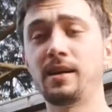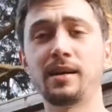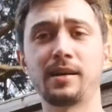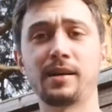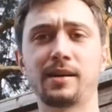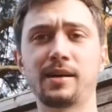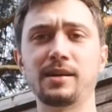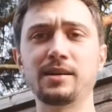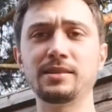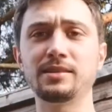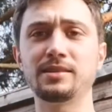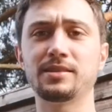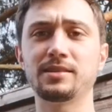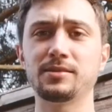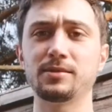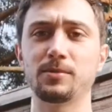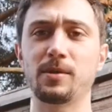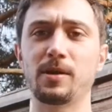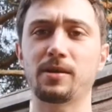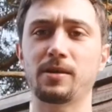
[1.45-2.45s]
Hi
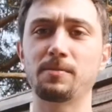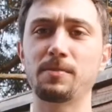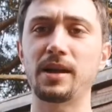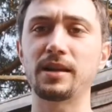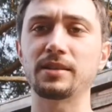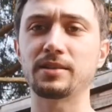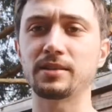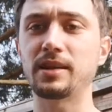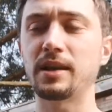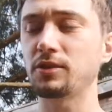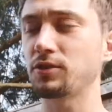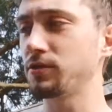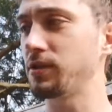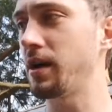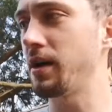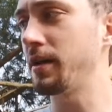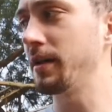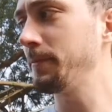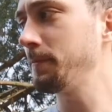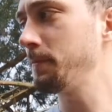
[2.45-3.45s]
guys, welcome back to Natural
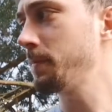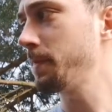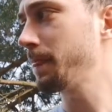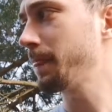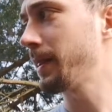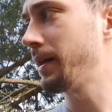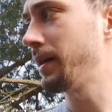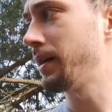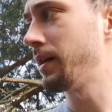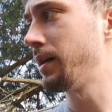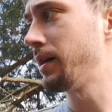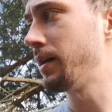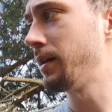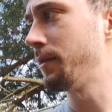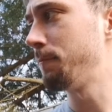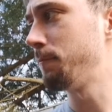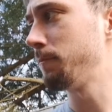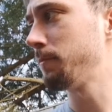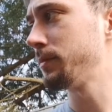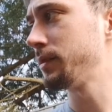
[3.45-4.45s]
Learning.
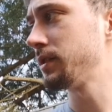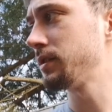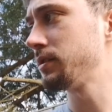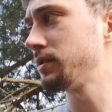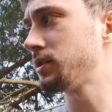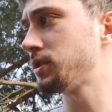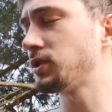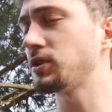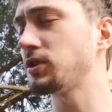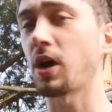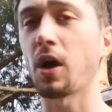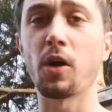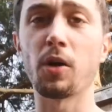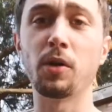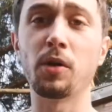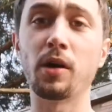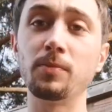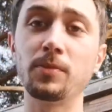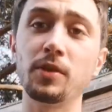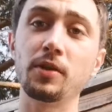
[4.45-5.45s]
Um,
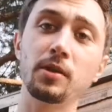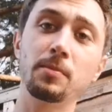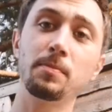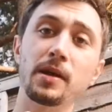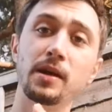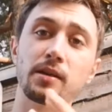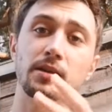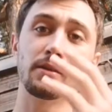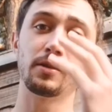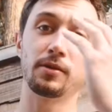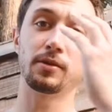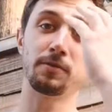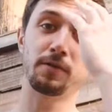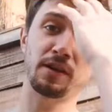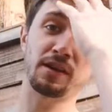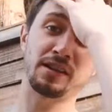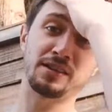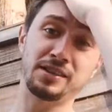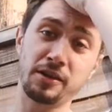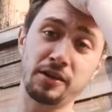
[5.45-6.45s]
so I'm doing a bit of
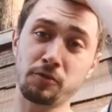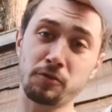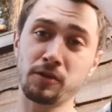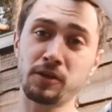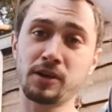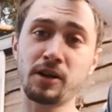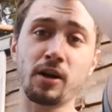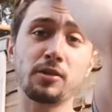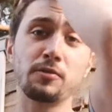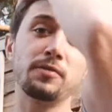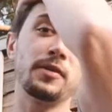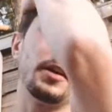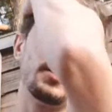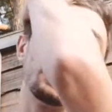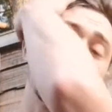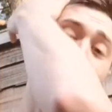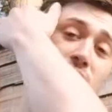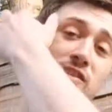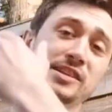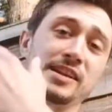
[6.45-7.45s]
a different kind of
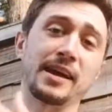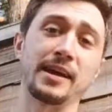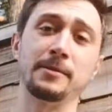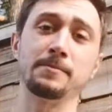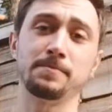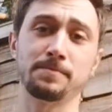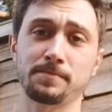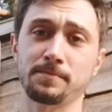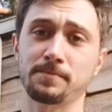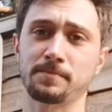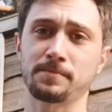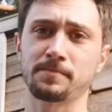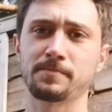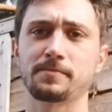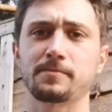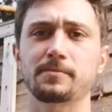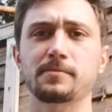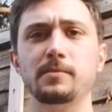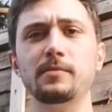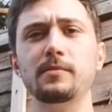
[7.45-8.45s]
video today.
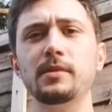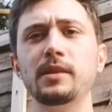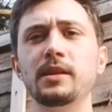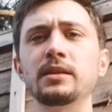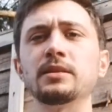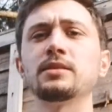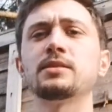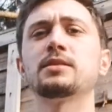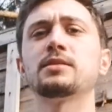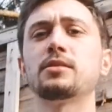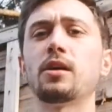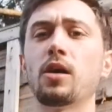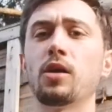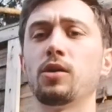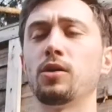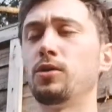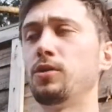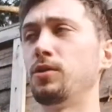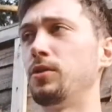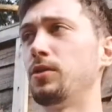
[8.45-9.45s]

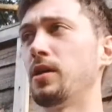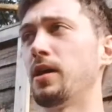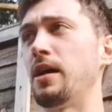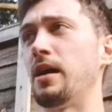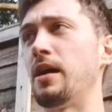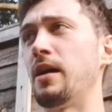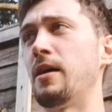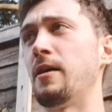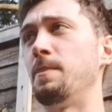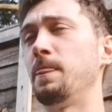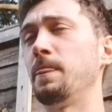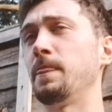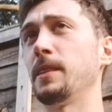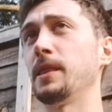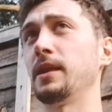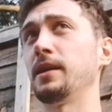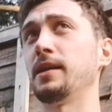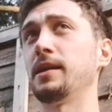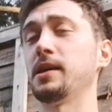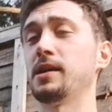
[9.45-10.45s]
So um,
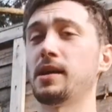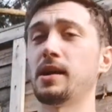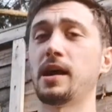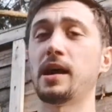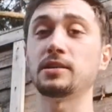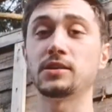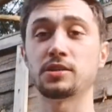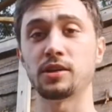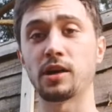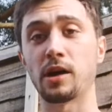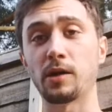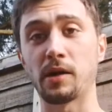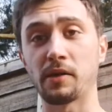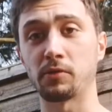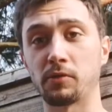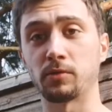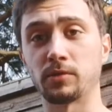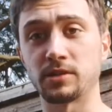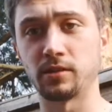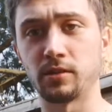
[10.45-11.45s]
as you know,
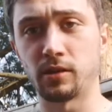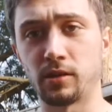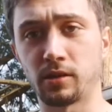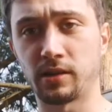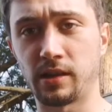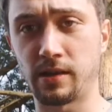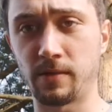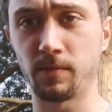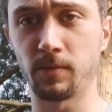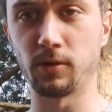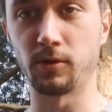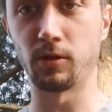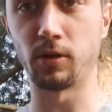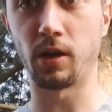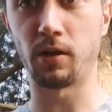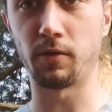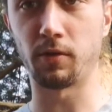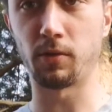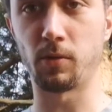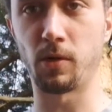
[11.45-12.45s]
everyone's in lockdown all
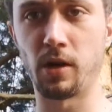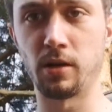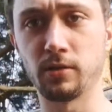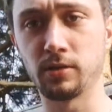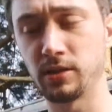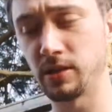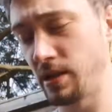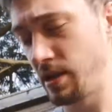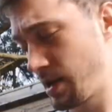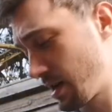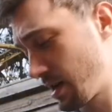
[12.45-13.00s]
over the world.